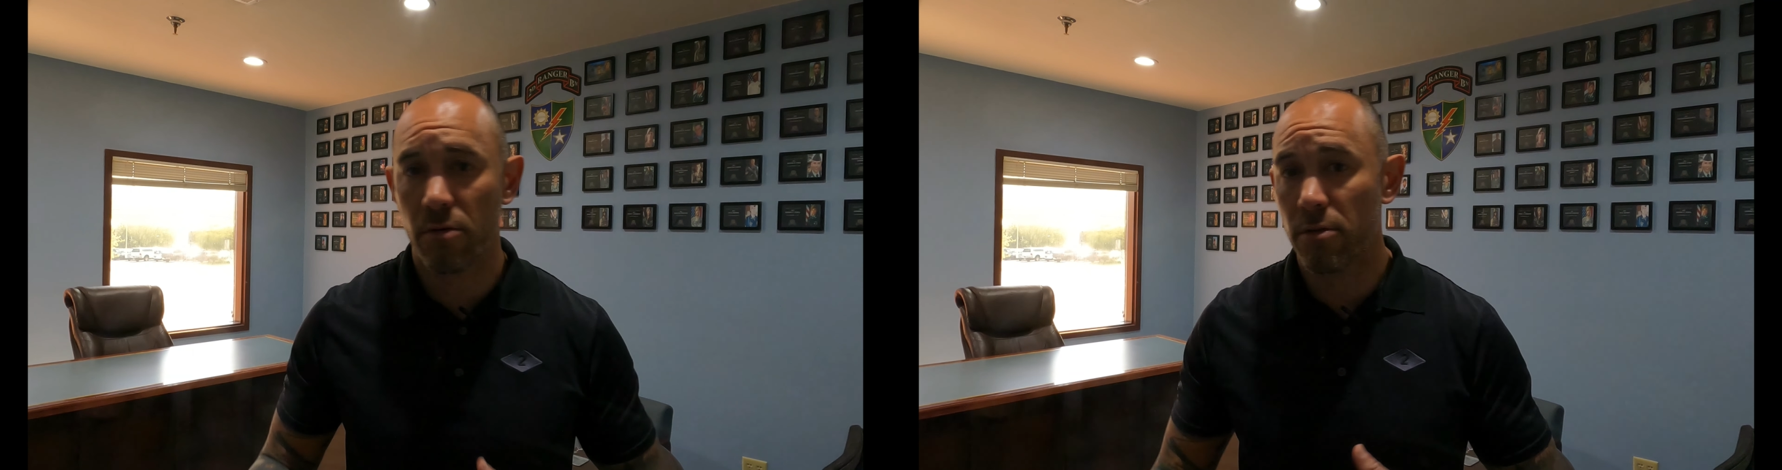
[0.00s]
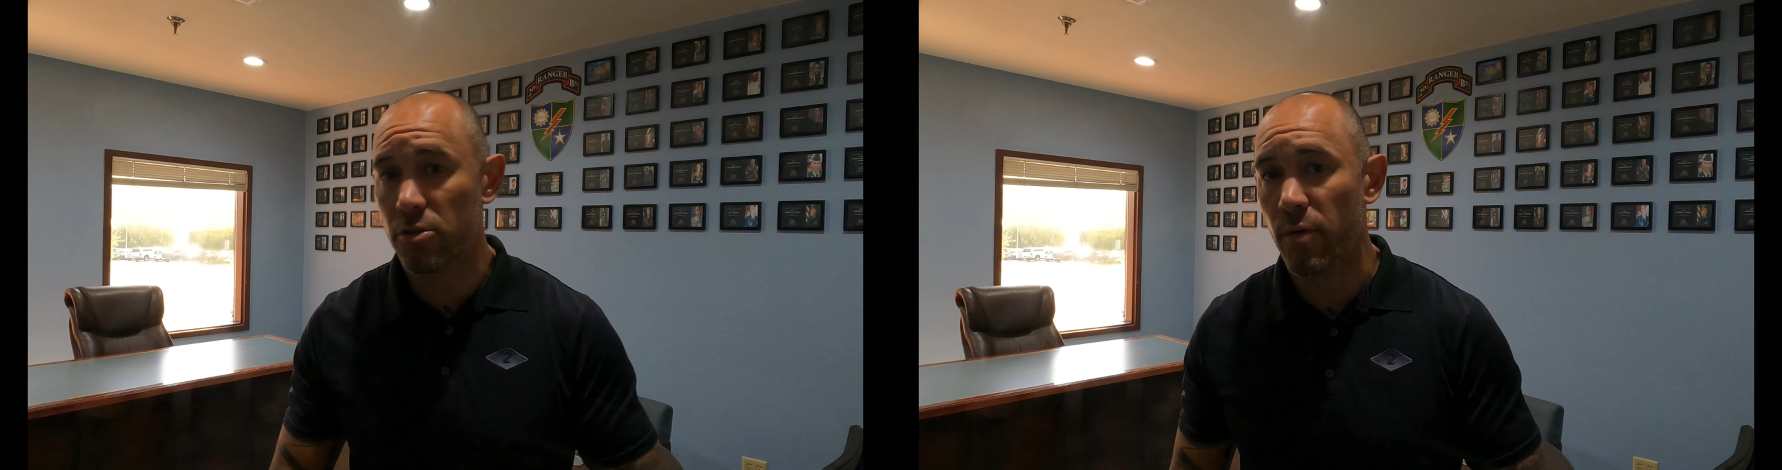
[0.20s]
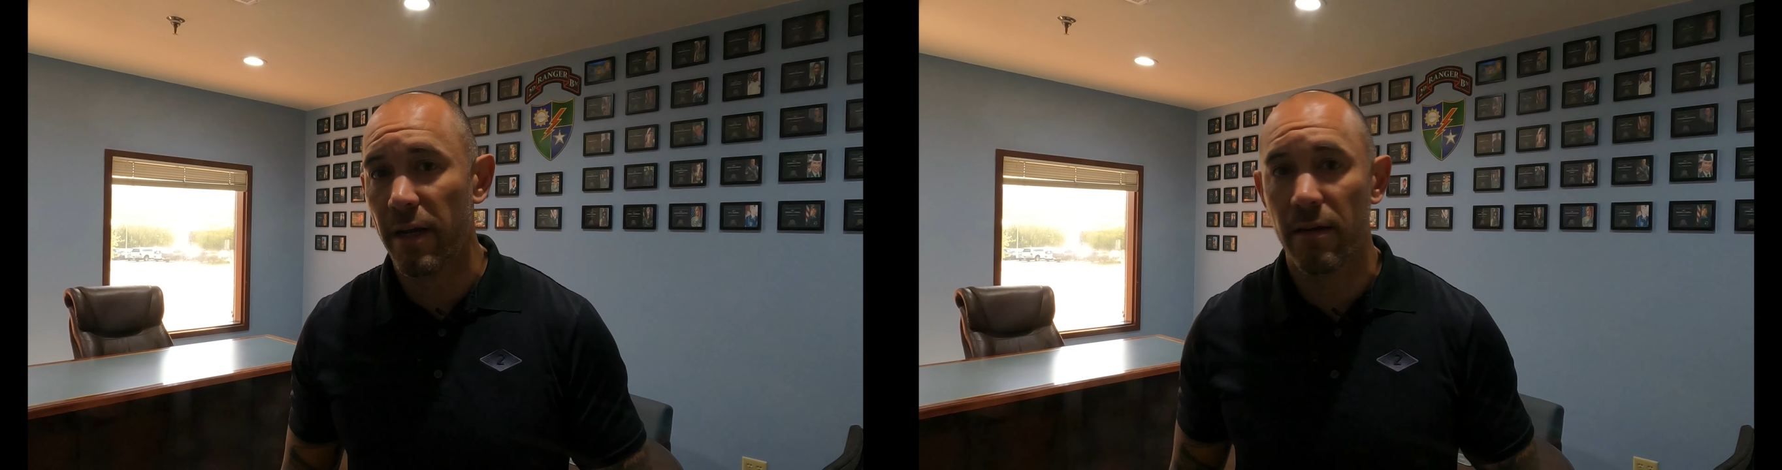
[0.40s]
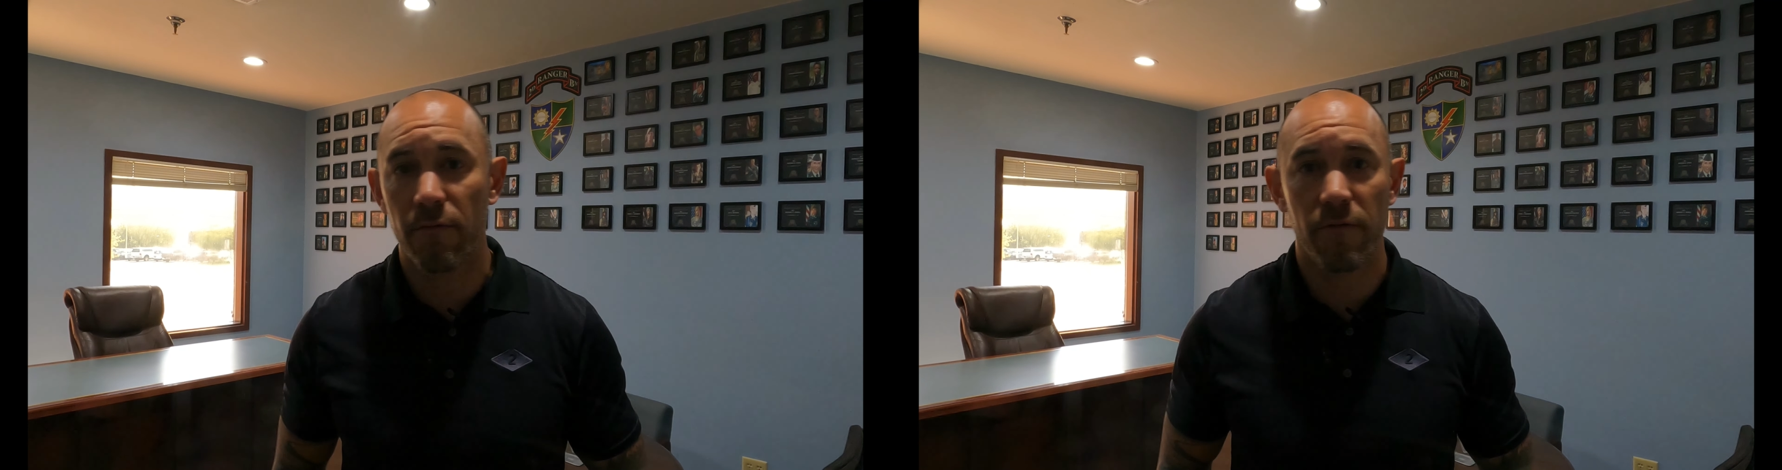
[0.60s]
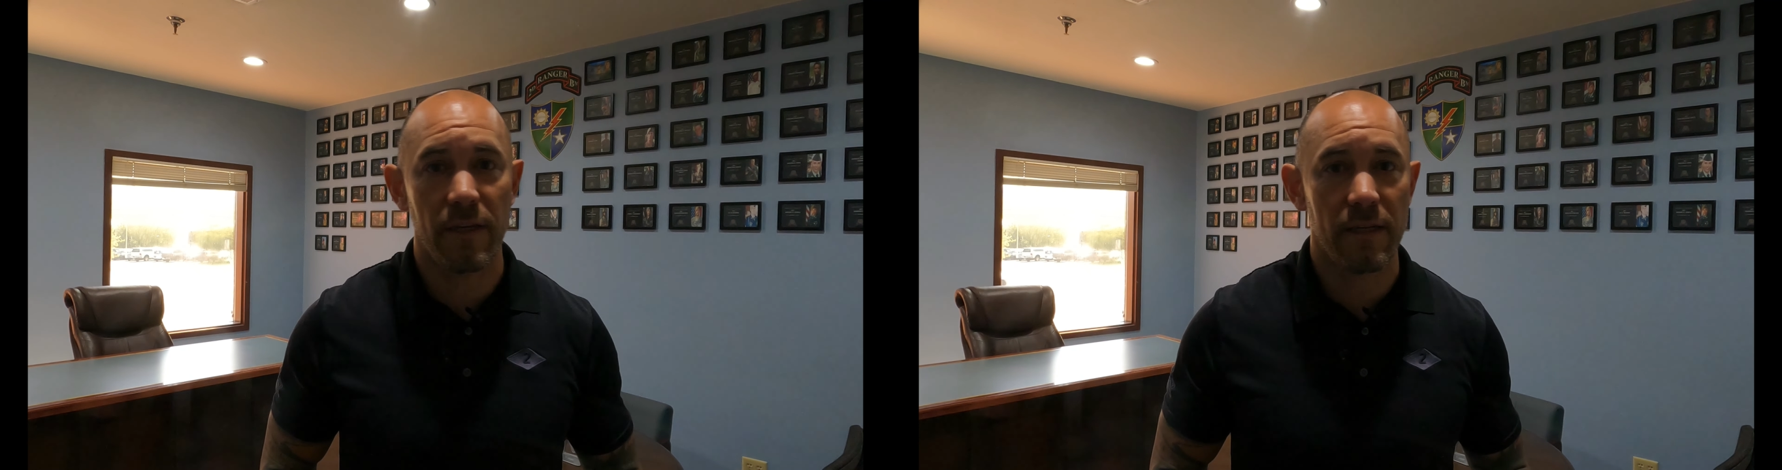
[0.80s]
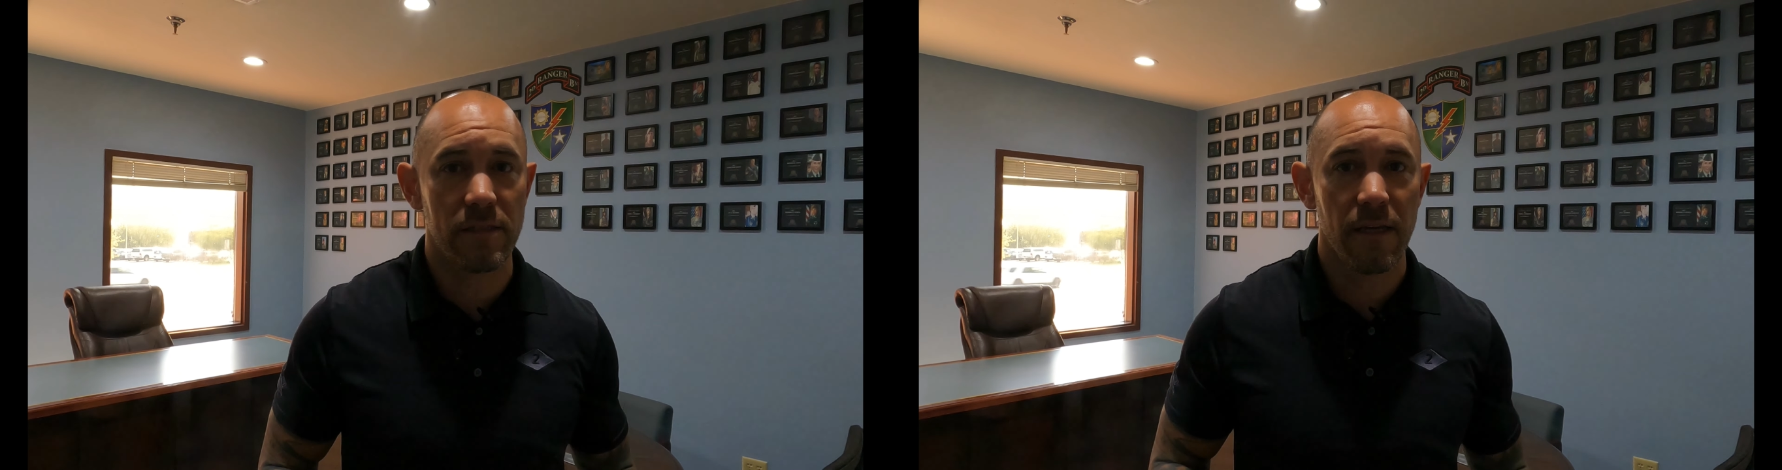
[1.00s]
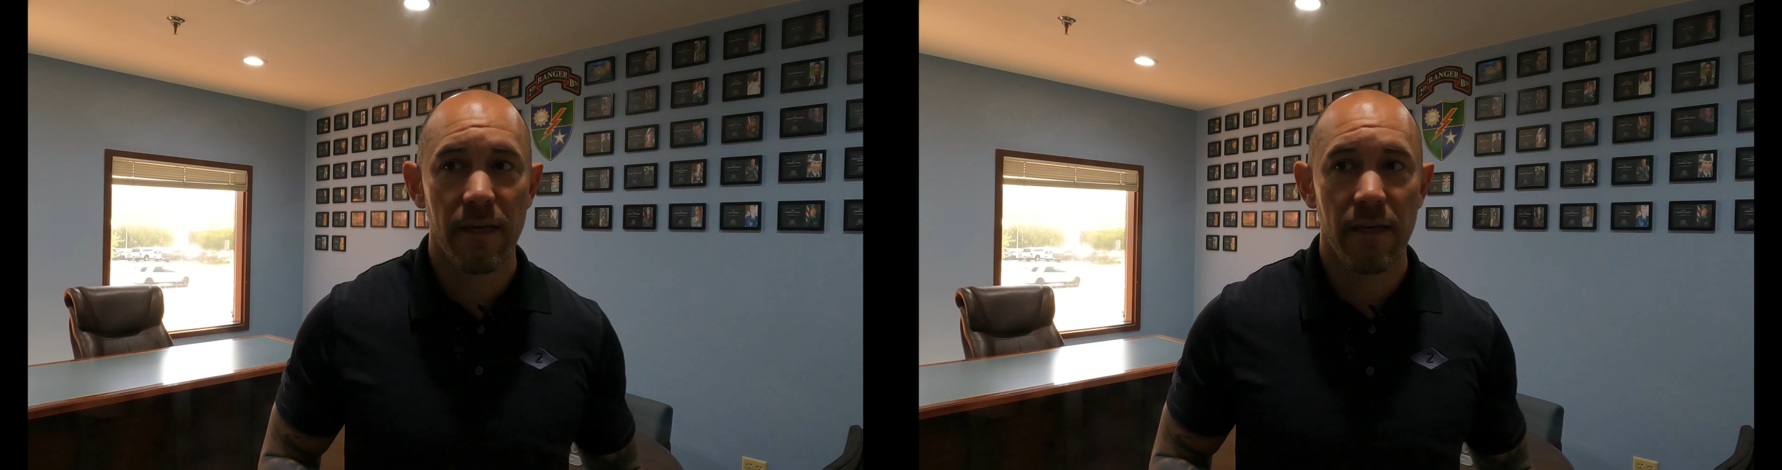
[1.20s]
Are they trading fees?